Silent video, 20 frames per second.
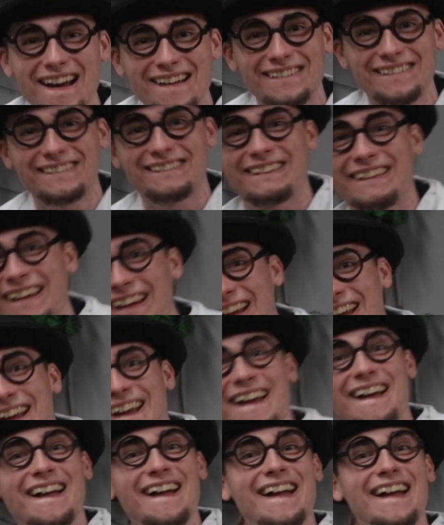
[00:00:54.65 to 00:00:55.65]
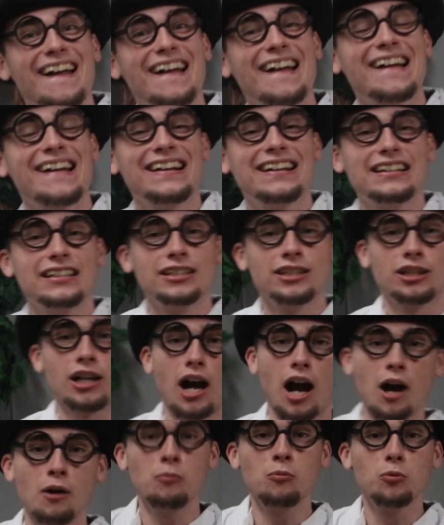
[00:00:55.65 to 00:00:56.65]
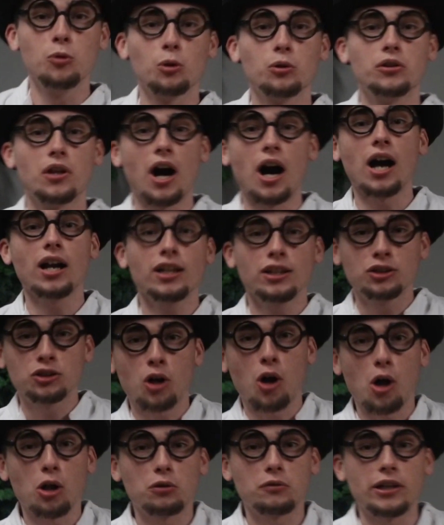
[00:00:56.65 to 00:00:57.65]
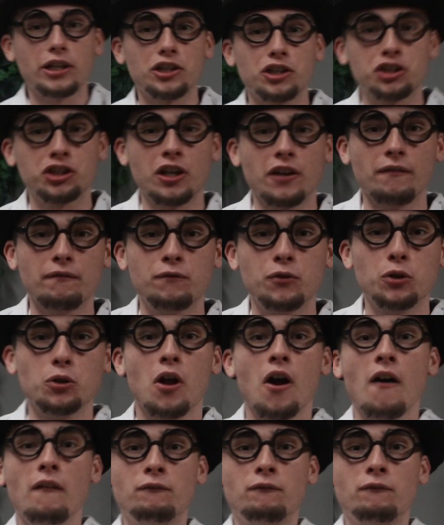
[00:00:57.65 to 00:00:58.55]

love food so much! I will not tolerate food.